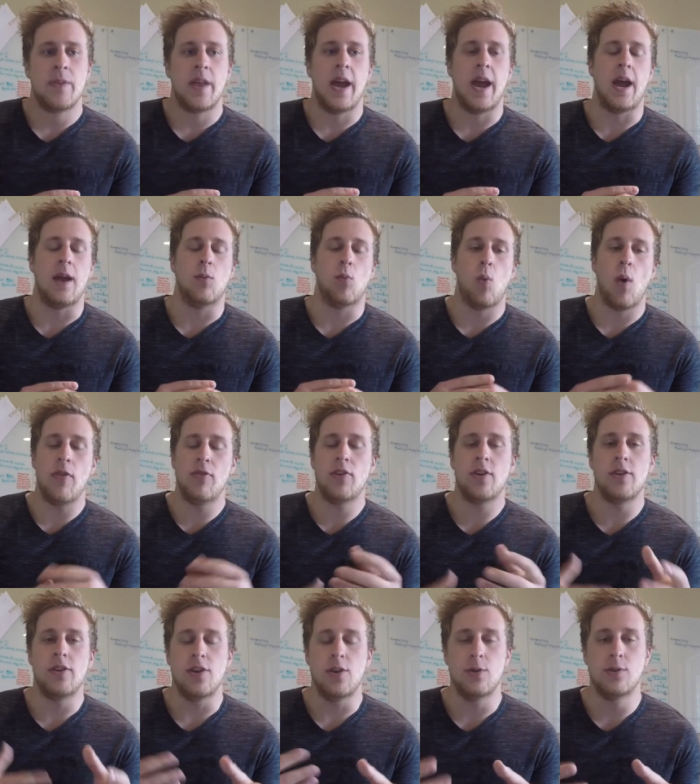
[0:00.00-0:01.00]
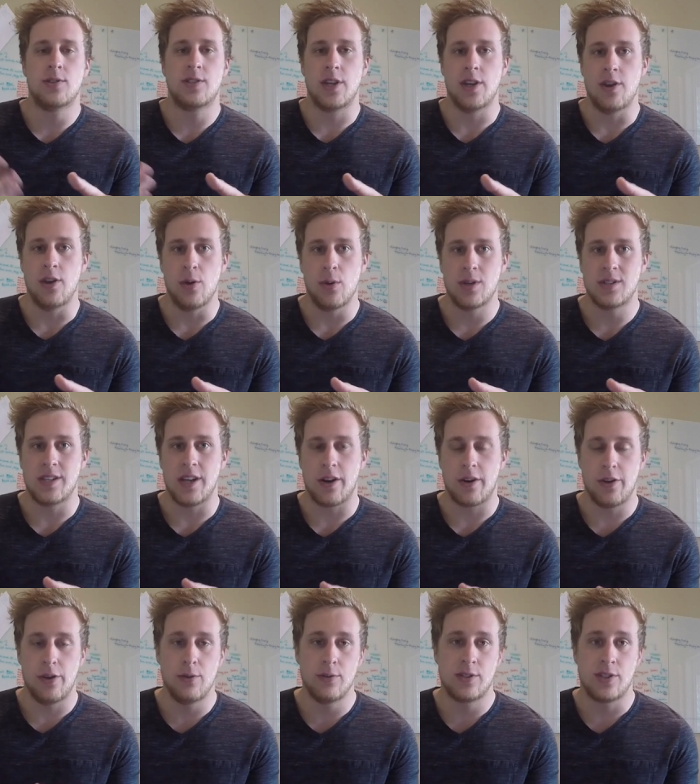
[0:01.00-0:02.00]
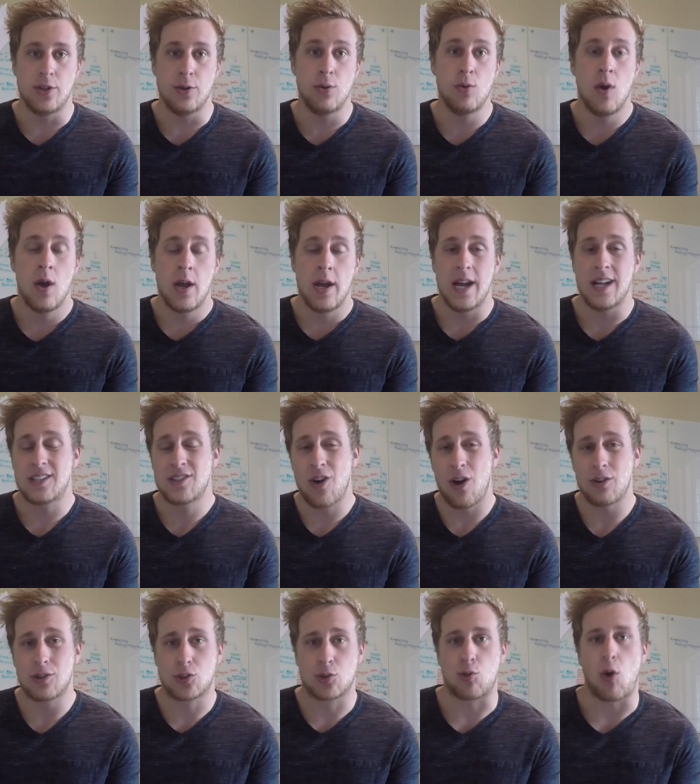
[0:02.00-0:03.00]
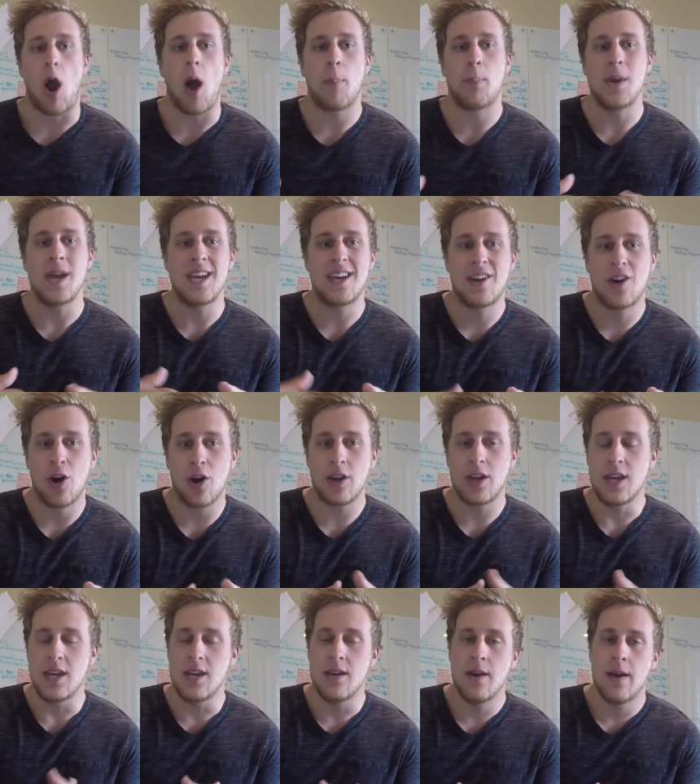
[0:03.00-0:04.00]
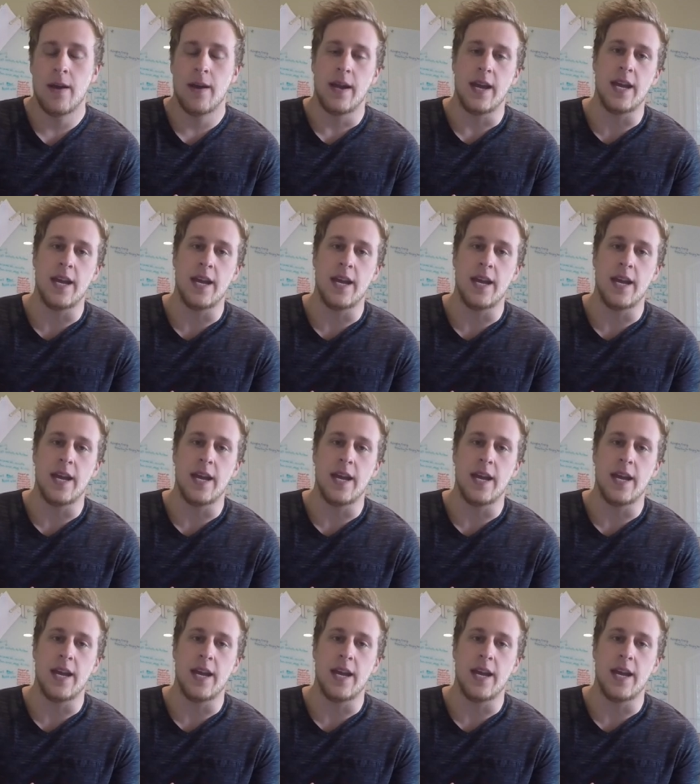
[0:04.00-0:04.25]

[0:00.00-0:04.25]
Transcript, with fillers: And what they're used to do is it's called drop a cookie